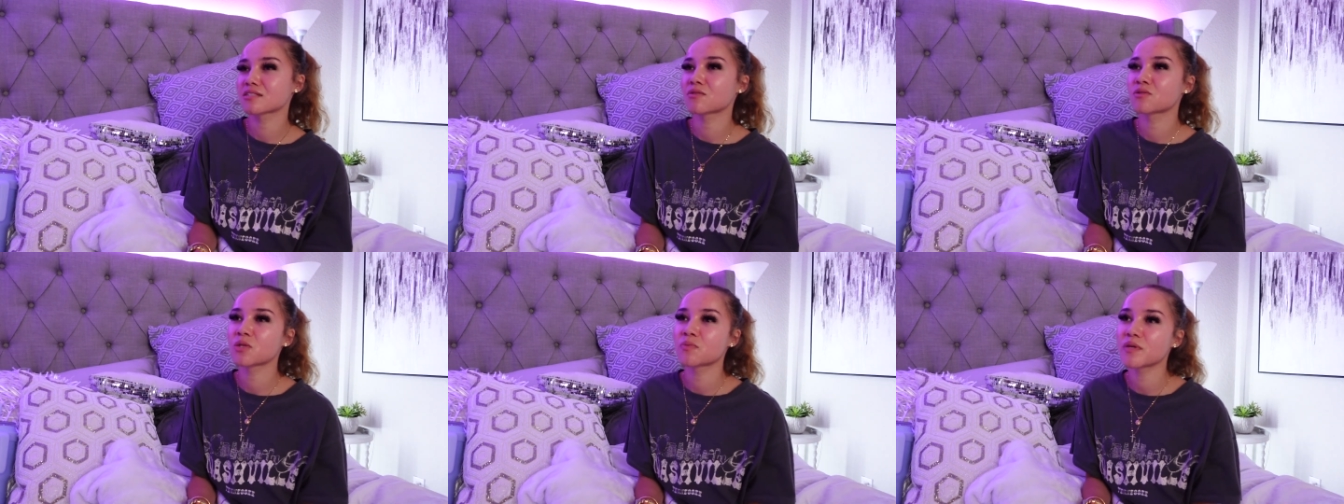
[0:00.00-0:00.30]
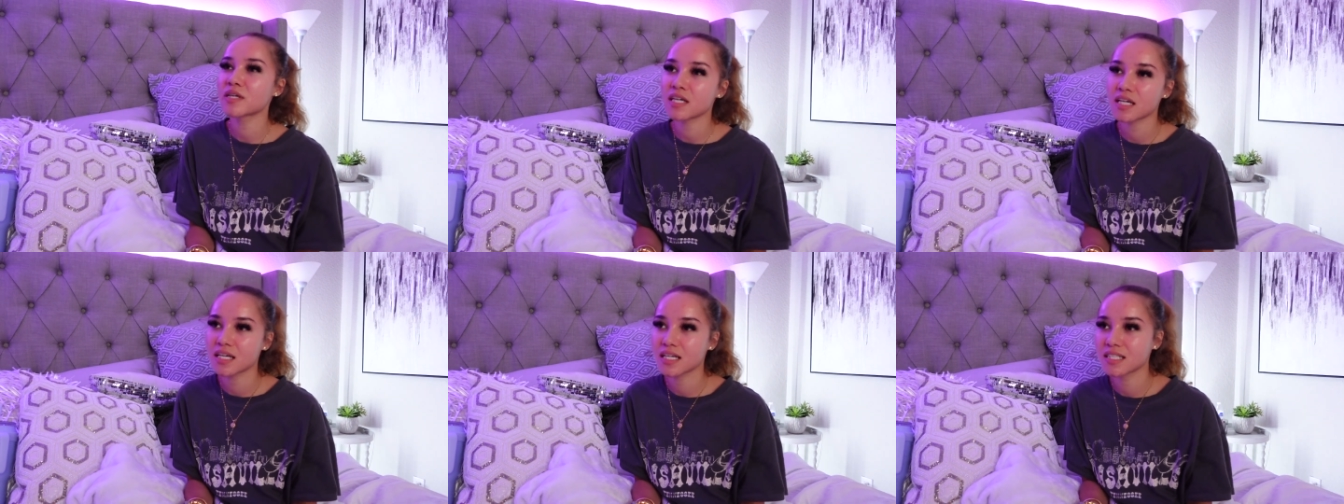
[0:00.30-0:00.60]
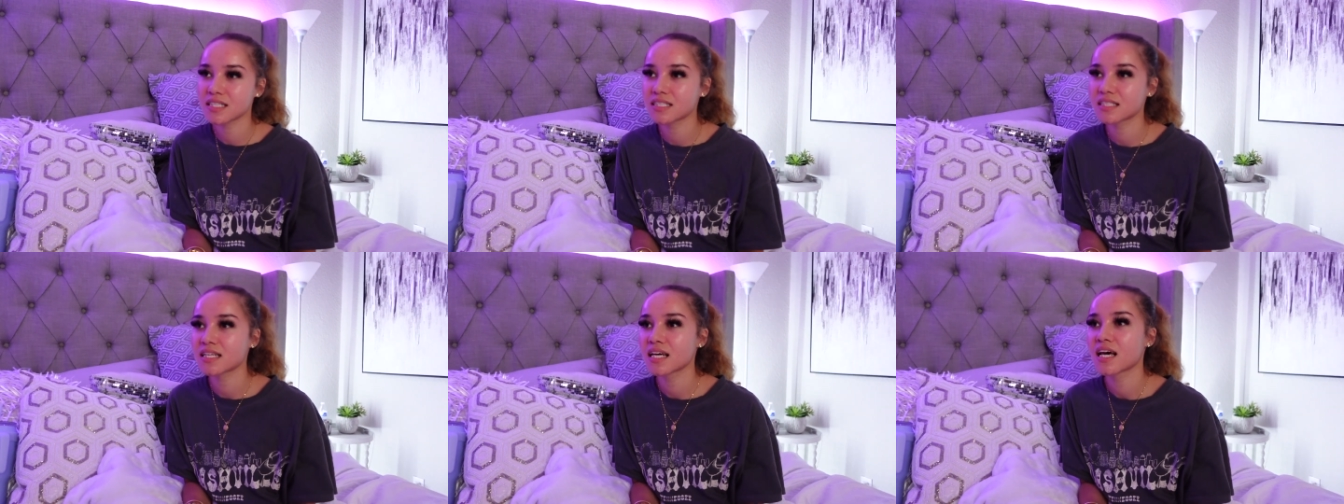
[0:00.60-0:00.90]
only
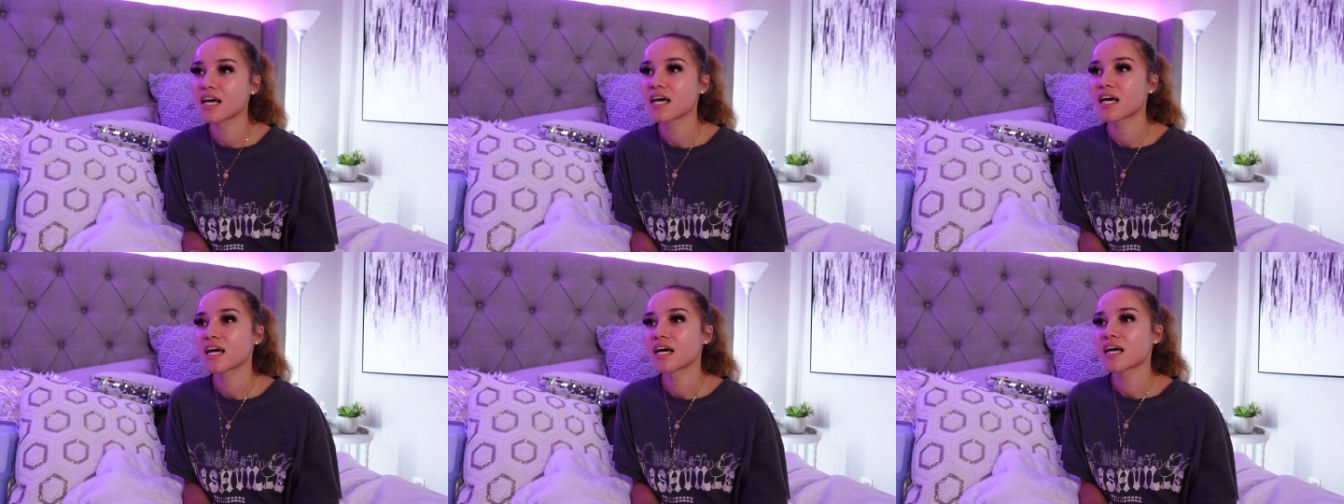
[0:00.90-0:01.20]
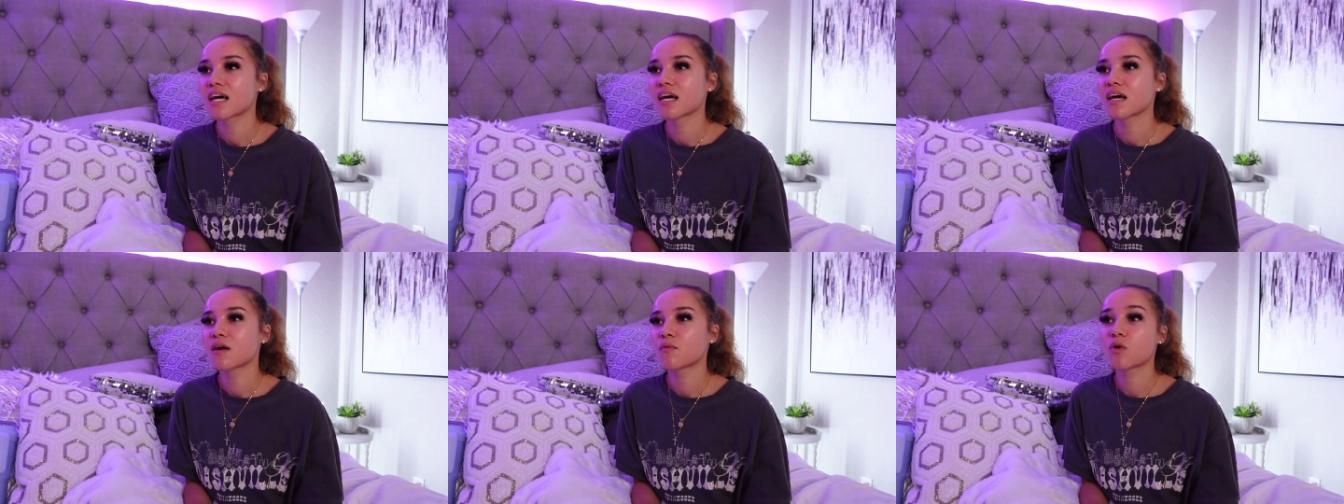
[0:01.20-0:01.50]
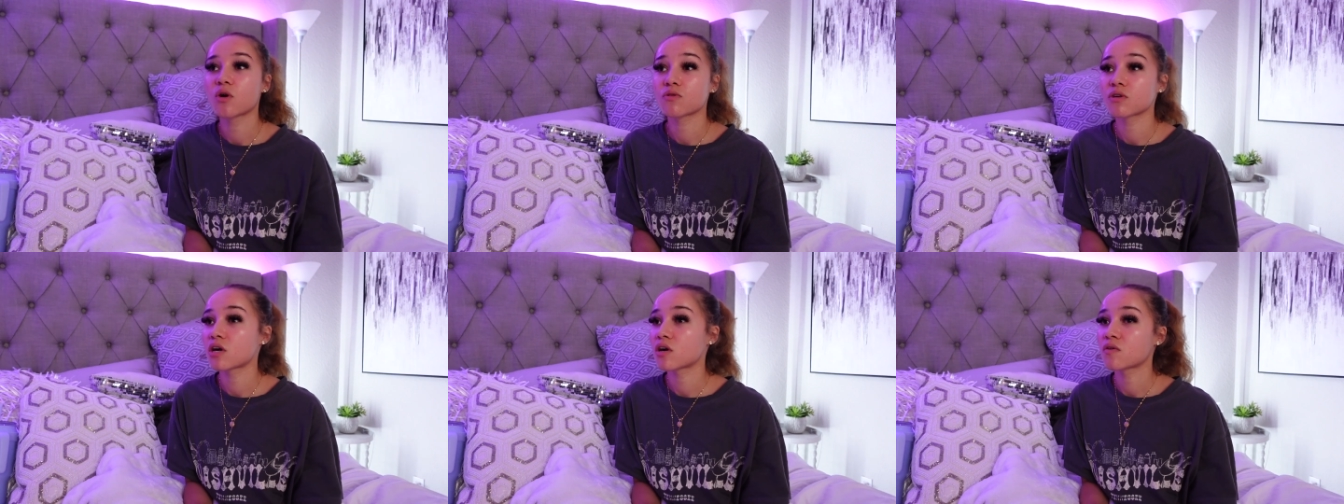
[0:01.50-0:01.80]
because,
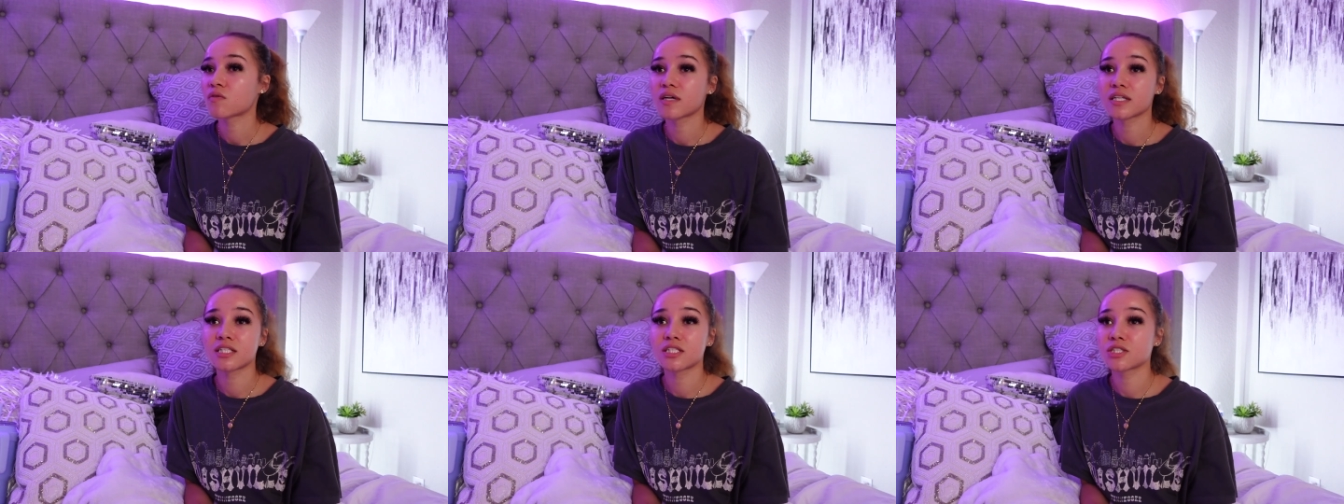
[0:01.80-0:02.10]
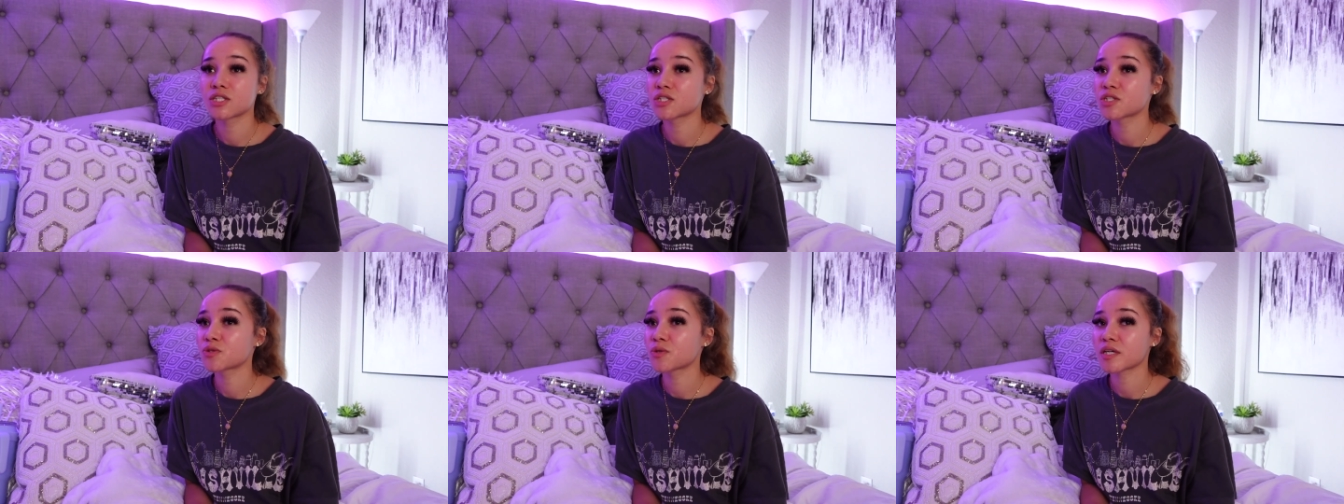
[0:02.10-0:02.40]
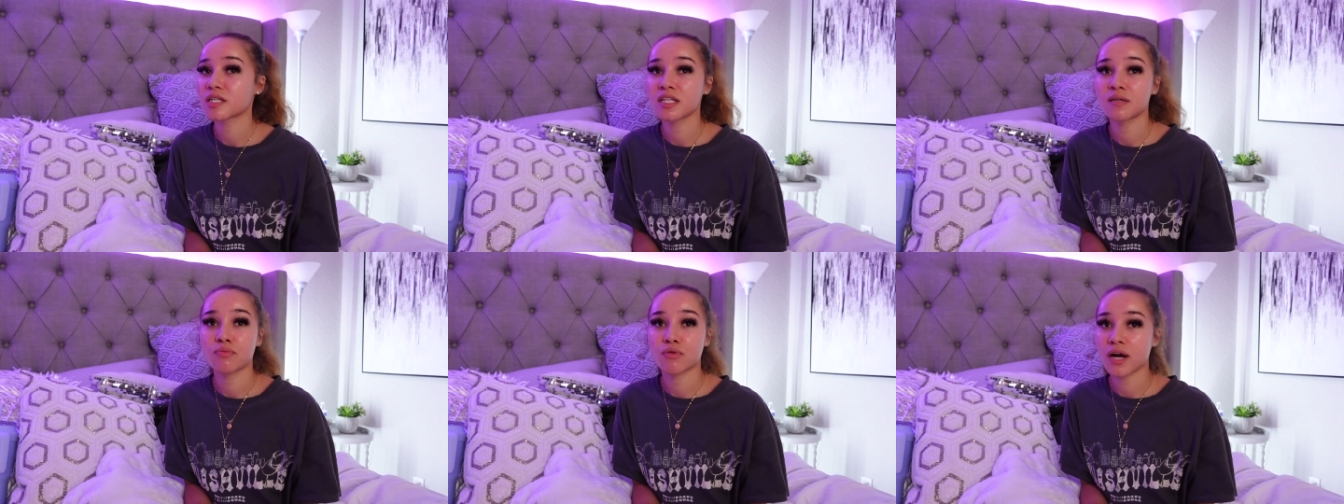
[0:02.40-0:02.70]
well, no, it's just
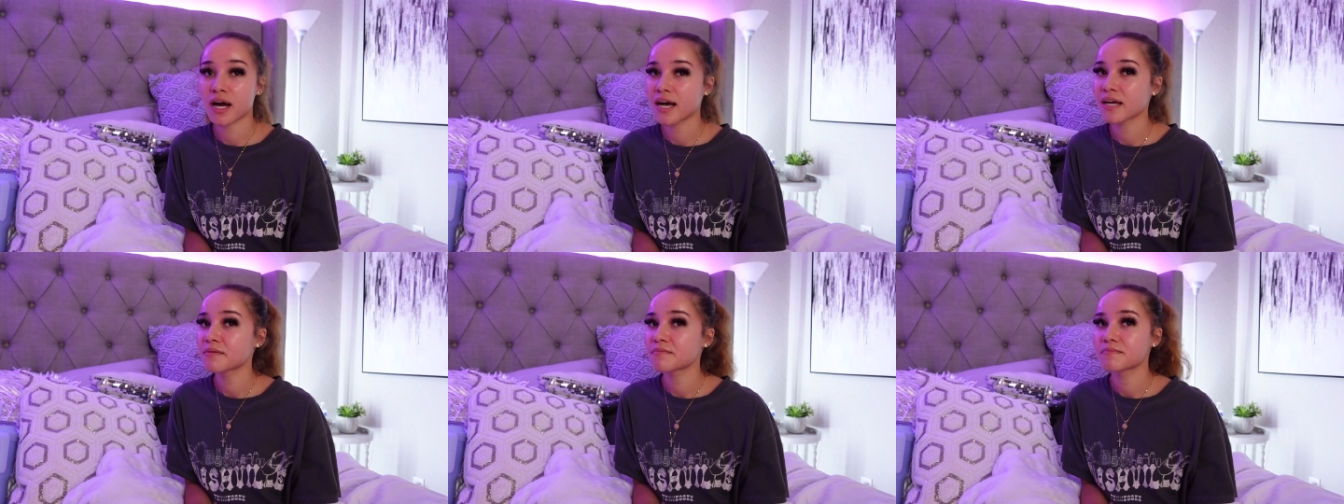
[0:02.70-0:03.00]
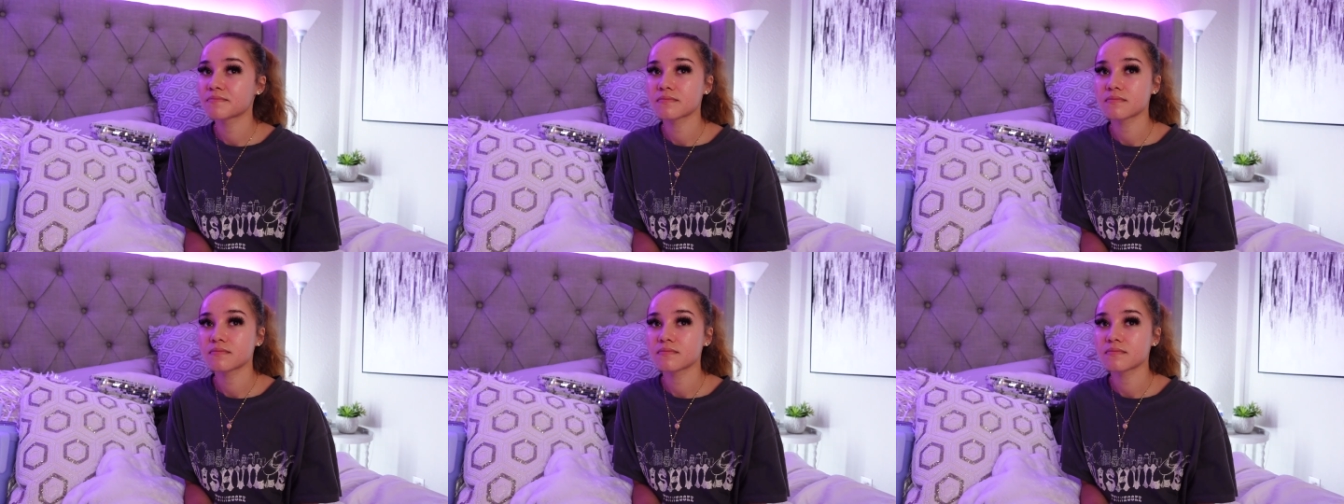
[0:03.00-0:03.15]
strictly pride.